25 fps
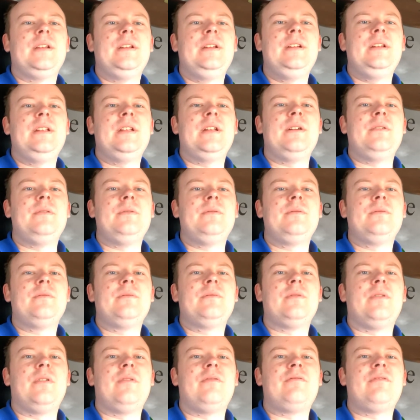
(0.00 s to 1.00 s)
you know,
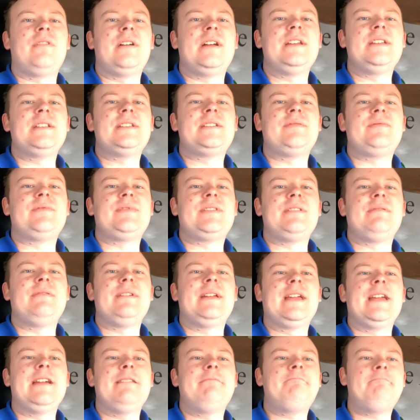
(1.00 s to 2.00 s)
of ways of
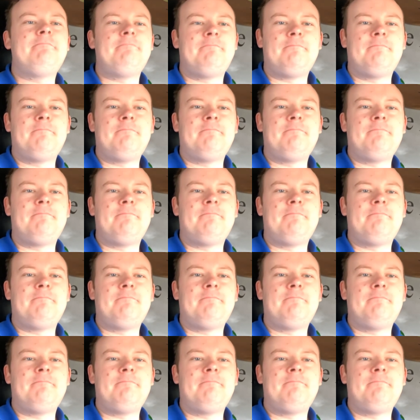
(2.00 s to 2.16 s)
doing it,